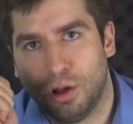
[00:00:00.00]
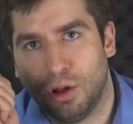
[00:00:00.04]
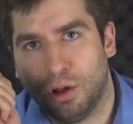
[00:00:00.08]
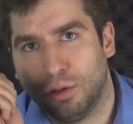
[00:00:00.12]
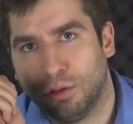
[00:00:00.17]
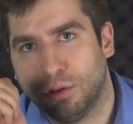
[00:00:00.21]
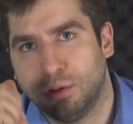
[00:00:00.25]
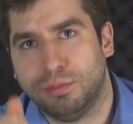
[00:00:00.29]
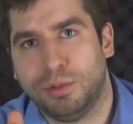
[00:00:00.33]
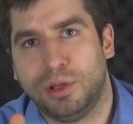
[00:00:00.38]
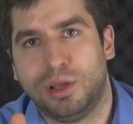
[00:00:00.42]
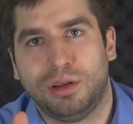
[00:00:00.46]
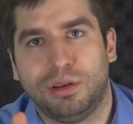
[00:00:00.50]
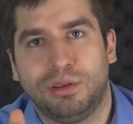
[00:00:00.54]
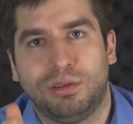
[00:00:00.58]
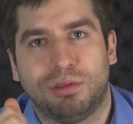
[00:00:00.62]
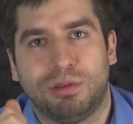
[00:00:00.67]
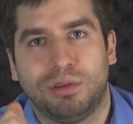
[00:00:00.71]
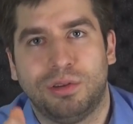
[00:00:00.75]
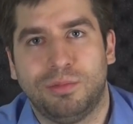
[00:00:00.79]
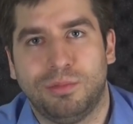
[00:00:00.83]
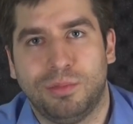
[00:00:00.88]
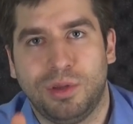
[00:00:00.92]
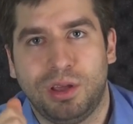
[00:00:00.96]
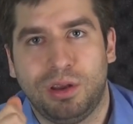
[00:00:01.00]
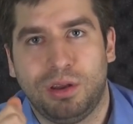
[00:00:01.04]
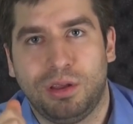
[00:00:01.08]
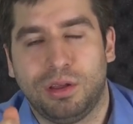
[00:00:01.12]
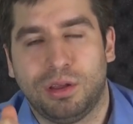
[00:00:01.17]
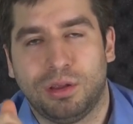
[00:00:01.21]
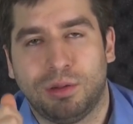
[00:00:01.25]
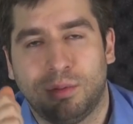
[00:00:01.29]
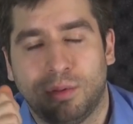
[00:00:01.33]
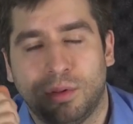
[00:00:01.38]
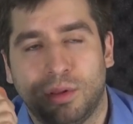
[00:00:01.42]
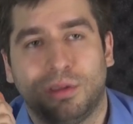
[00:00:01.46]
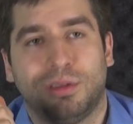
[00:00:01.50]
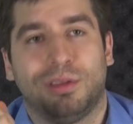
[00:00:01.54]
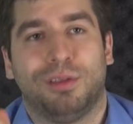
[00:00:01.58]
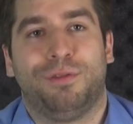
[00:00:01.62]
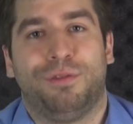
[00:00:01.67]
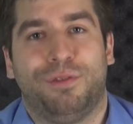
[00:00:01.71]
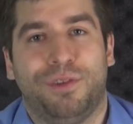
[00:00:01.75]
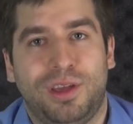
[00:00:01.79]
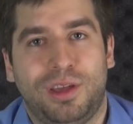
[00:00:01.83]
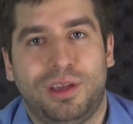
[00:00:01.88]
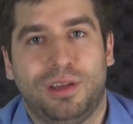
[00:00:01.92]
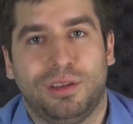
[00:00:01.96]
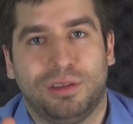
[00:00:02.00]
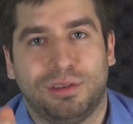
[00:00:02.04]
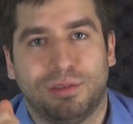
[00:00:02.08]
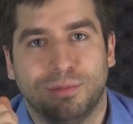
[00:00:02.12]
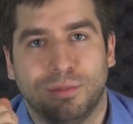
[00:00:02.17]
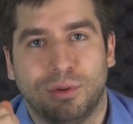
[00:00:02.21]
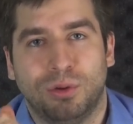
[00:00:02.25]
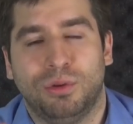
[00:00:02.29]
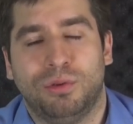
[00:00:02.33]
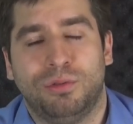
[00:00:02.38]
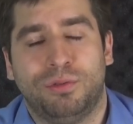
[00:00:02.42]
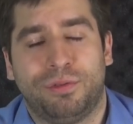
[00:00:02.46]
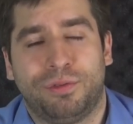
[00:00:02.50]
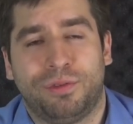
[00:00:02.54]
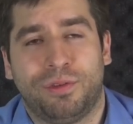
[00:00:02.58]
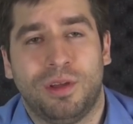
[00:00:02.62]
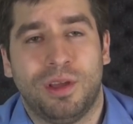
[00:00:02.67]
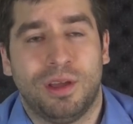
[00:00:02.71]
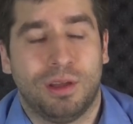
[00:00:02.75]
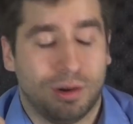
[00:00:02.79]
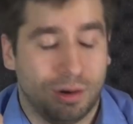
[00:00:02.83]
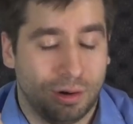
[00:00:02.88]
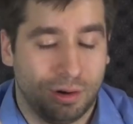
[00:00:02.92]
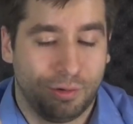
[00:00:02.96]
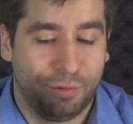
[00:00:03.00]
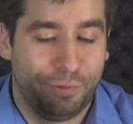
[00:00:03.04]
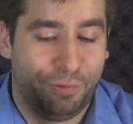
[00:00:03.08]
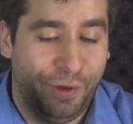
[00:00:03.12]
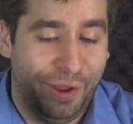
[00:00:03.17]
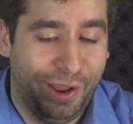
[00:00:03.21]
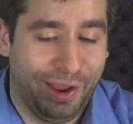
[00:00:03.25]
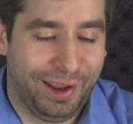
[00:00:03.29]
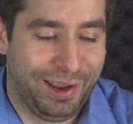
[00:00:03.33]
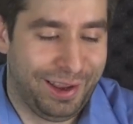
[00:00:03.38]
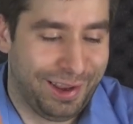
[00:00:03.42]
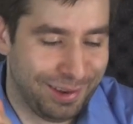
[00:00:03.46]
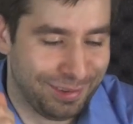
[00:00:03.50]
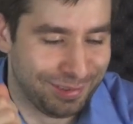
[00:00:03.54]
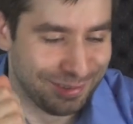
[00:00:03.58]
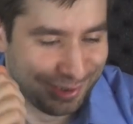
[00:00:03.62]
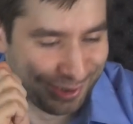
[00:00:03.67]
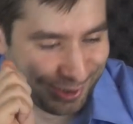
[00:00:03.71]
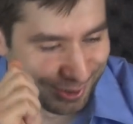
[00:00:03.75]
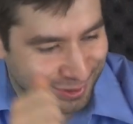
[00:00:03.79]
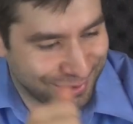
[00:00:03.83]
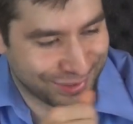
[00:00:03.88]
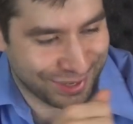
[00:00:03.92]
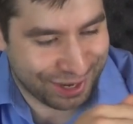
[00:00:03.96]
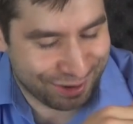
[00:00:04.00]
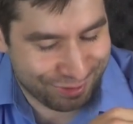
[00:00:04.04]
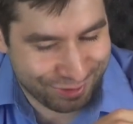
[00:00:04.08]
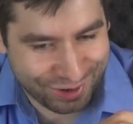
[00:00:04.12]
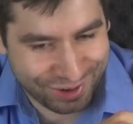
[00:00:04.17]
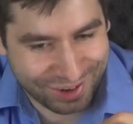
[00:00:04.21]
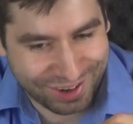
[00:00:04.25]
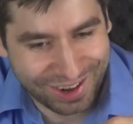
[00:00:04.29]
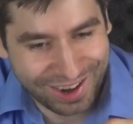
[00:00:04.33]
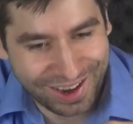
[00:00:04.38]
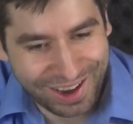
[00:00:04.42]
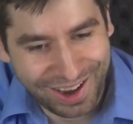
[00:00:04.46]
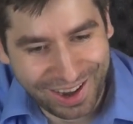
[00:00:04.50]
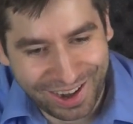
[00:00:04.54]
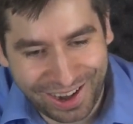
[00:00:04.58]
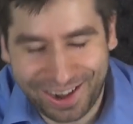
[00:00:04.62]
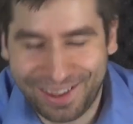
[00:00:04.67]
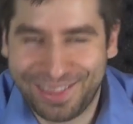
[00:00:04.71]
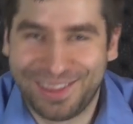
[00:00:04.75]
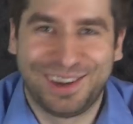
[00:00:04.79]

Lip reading: the mainstream media is the fakest move, or fakest news ever, and the